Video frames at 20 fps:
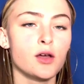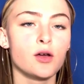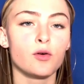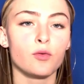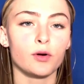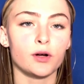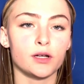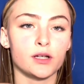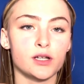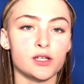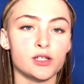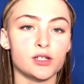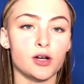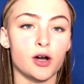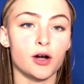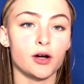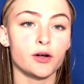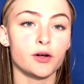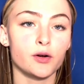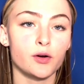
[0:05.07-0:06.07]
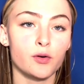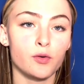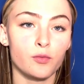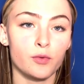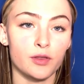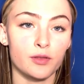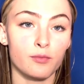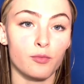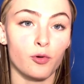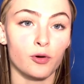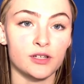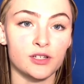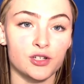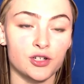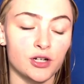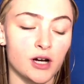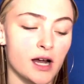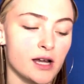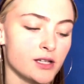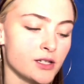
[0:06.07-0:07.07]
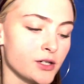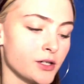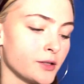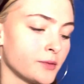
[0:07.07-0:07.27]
we're gonna start with moisturizer.